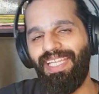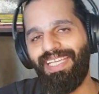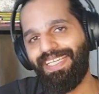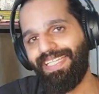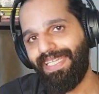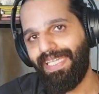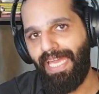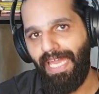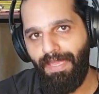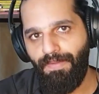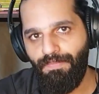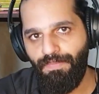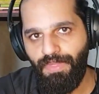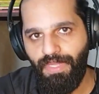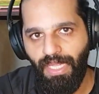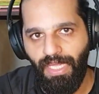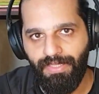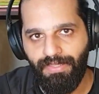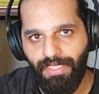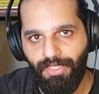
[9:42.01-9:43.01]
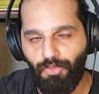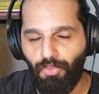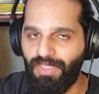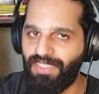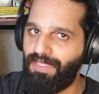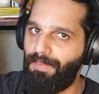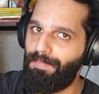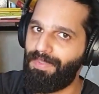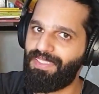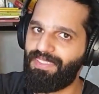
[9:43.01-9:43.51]
claim that it was
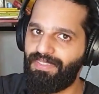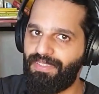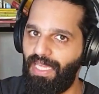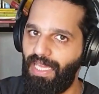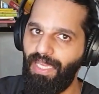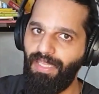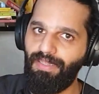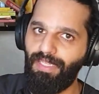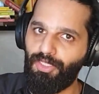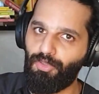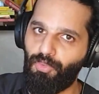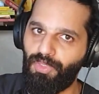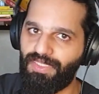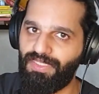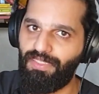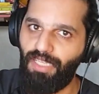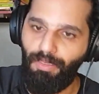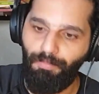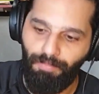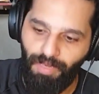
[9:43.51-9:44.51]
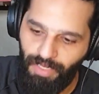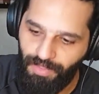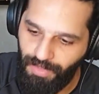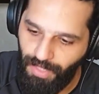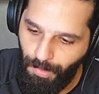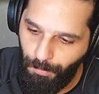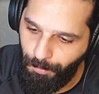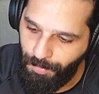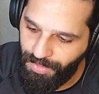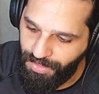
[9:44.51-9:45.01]
a mistake that was done by
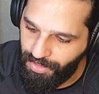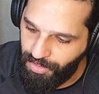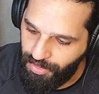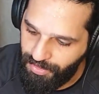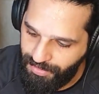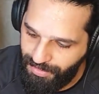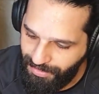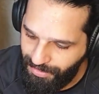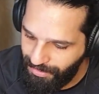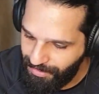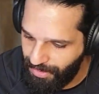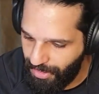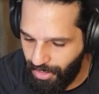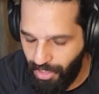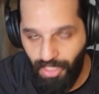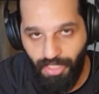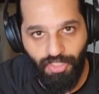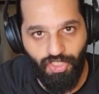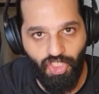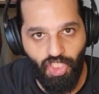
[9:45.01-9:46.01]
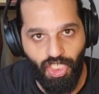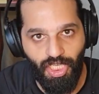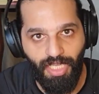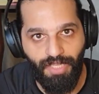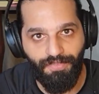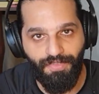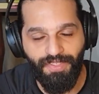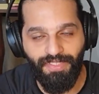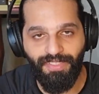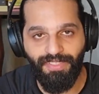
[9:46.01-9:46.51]
them, but because this is a culture
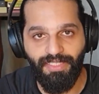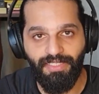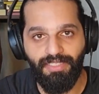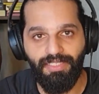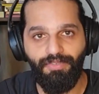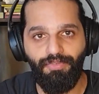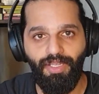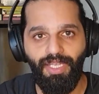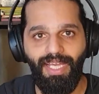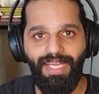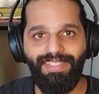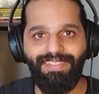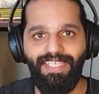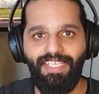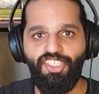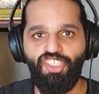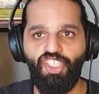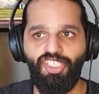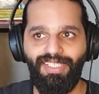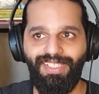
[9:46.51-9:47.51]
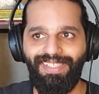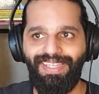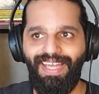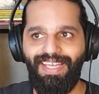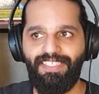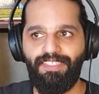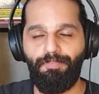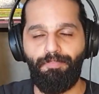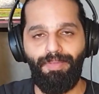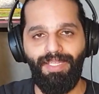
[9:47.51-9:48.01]
and this is a civilization that
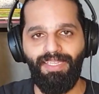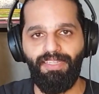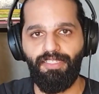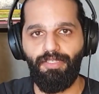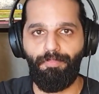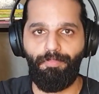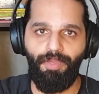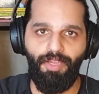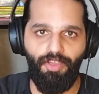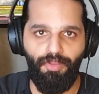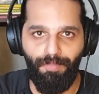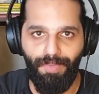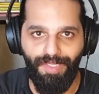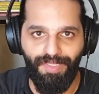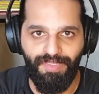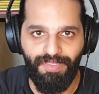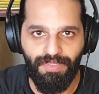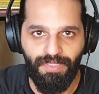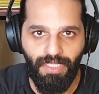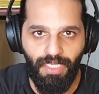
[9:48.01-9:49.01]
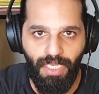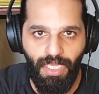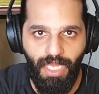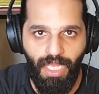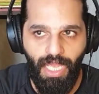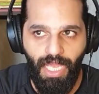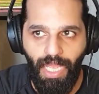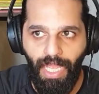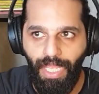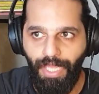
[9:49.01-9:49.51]
has built the pyramids
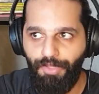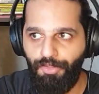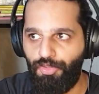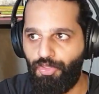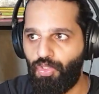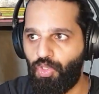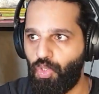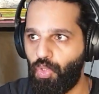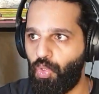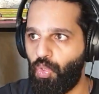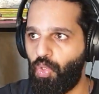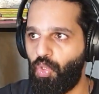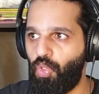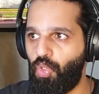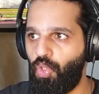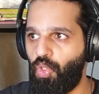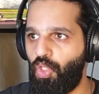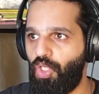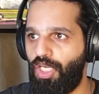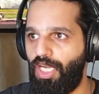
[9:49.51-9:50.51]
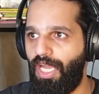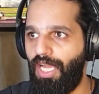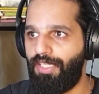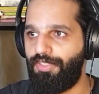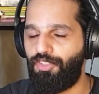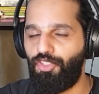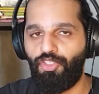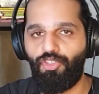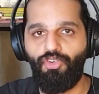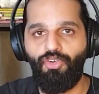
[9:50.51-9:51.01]
into a
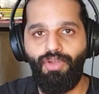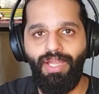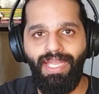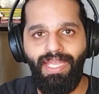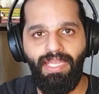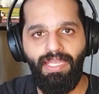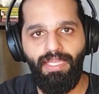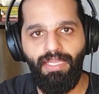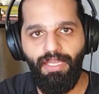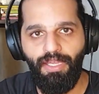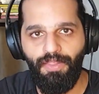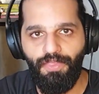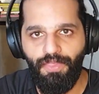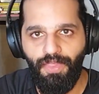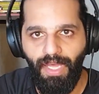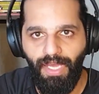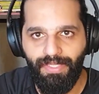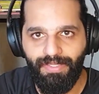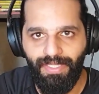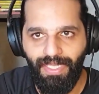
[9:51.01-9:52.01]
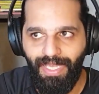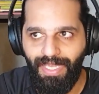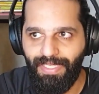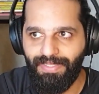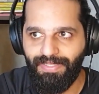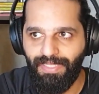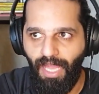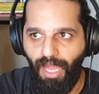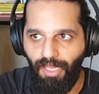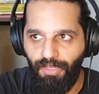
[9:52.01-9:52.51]
degree that
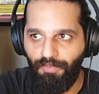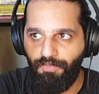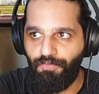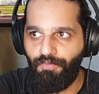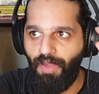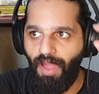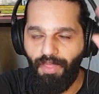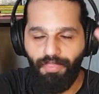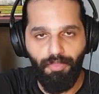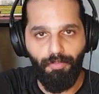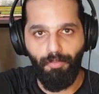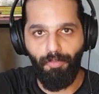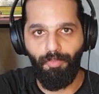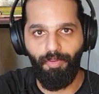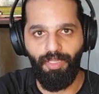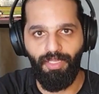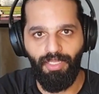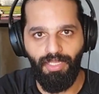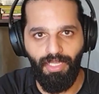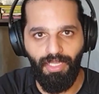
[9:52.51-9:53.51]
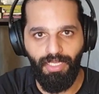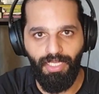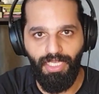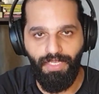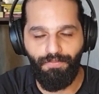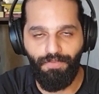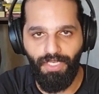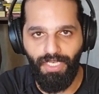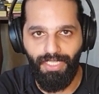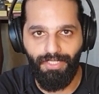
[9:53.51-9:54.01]
is unfathomable
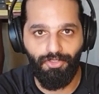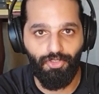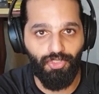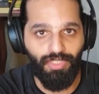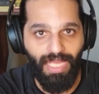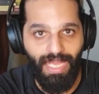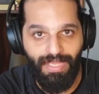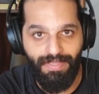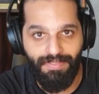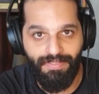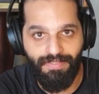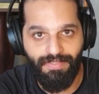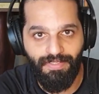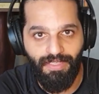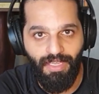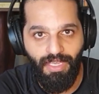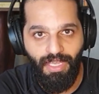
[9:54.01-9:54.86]
even in today's